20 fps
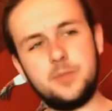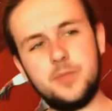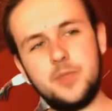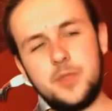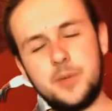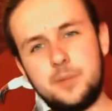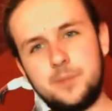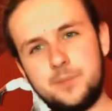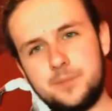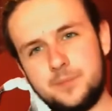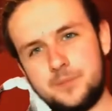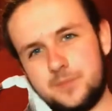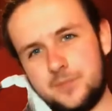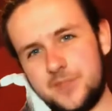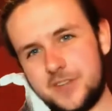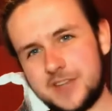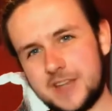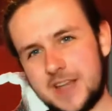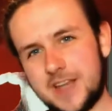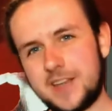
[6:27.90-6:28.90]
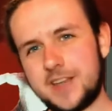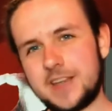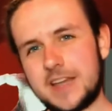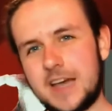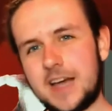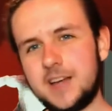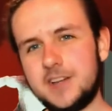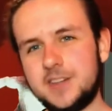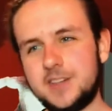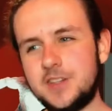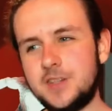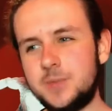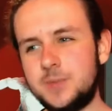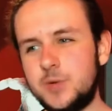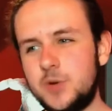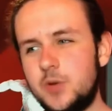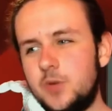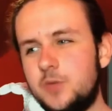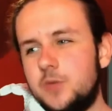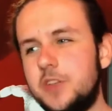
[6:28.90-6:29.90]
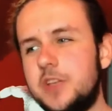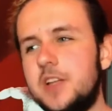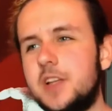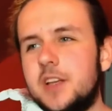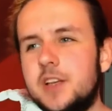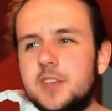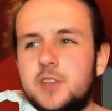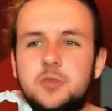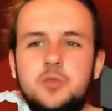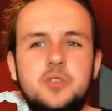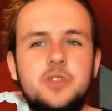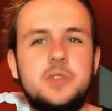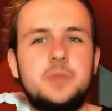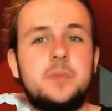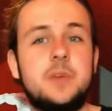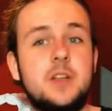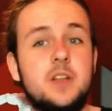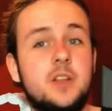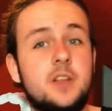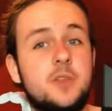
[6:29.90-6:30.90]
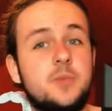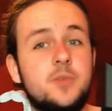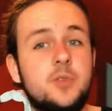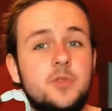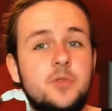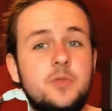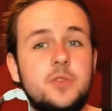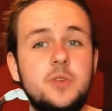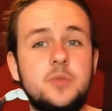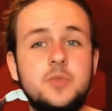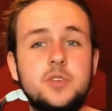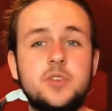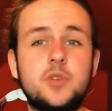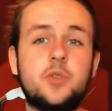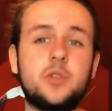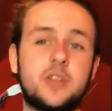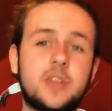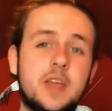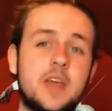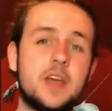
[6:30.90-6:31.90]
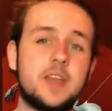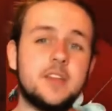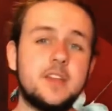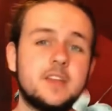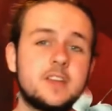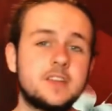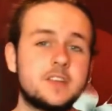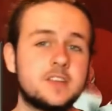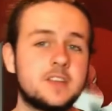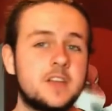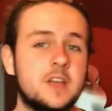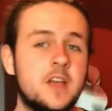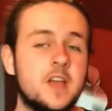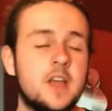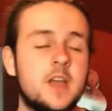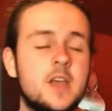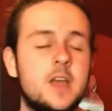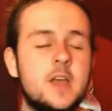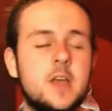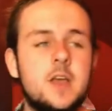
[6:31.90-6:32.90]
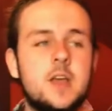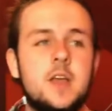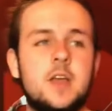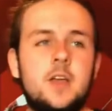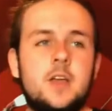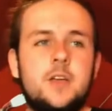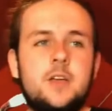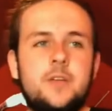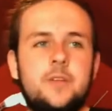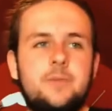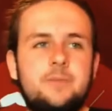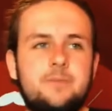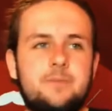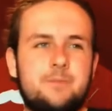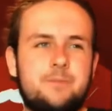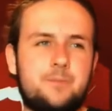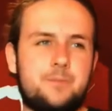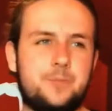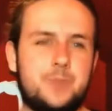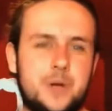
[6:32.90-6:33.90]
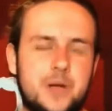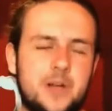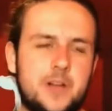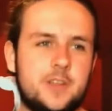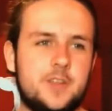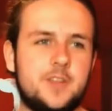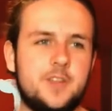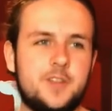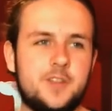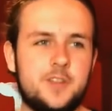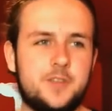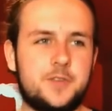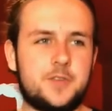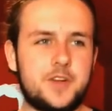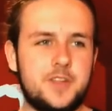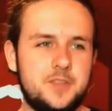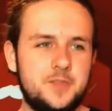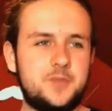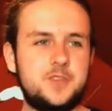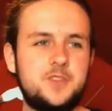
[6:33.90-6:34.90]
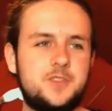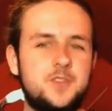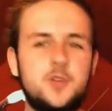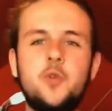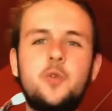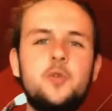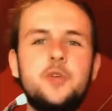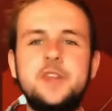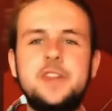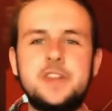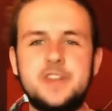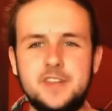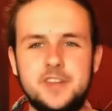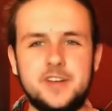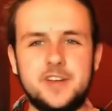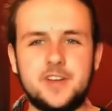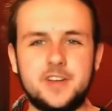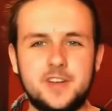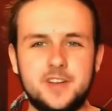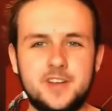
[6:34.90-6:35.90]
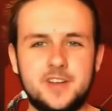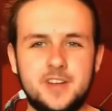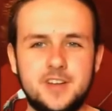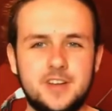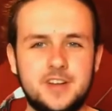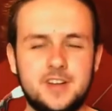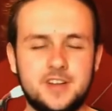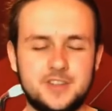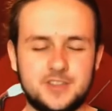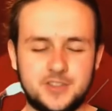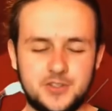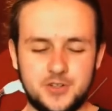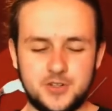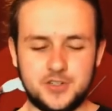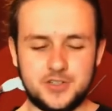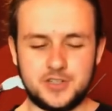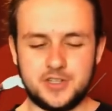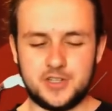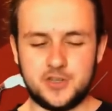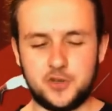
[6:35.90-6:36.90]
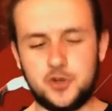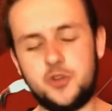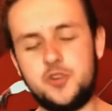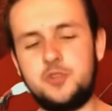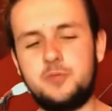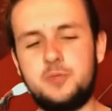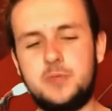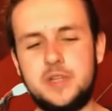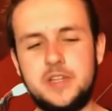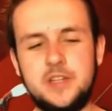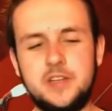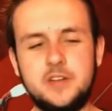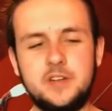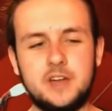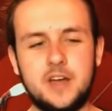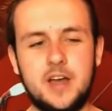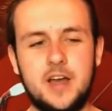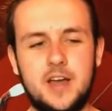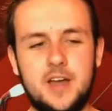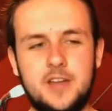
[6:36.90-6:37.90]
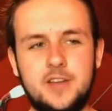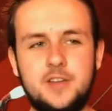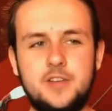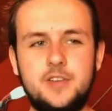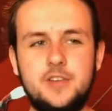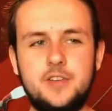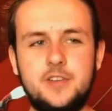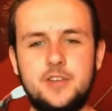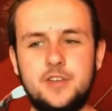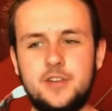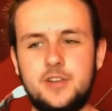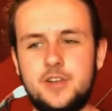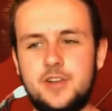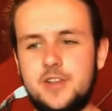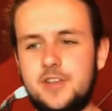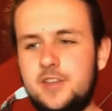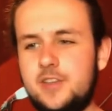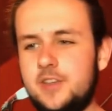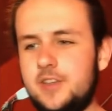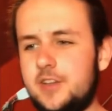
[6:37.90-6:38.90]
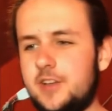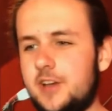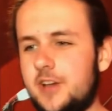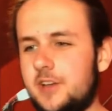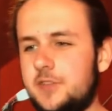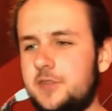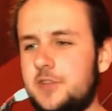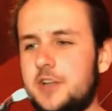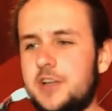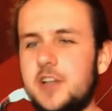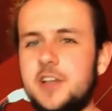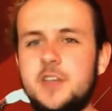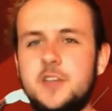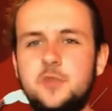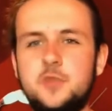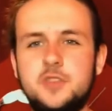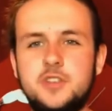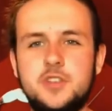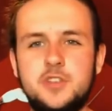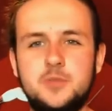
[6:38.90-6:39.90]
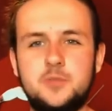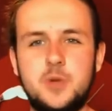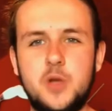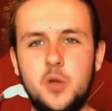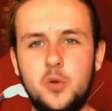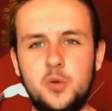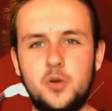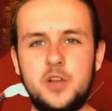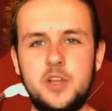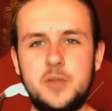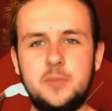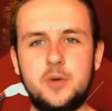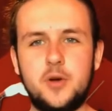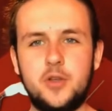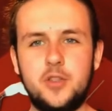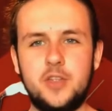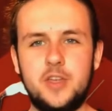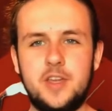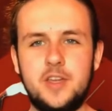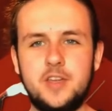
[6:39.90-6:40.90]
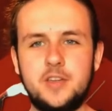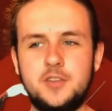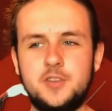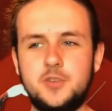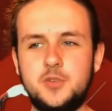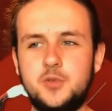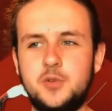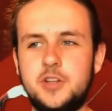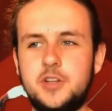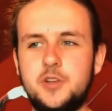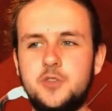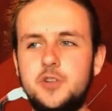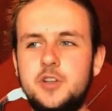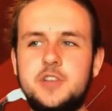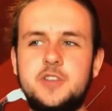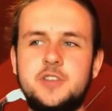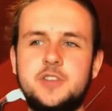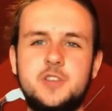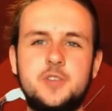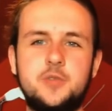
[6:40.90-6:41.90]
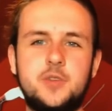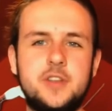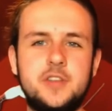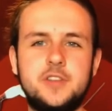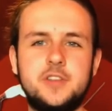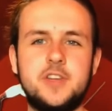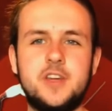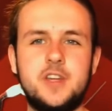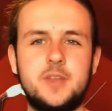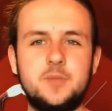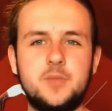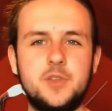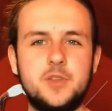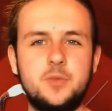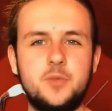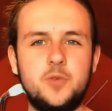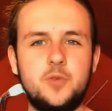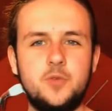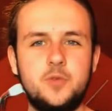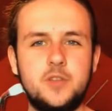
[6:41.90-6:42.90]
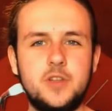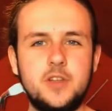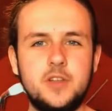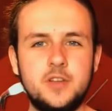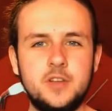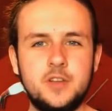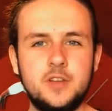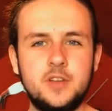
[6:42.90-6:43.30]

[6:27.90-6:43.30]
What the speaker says: the second act of the movie, like towards the middle of the movie we sort of get this. But the fight was nowhere near as good as it could have been, and like I feel like it was just purely put there to increase the runtime of the movie.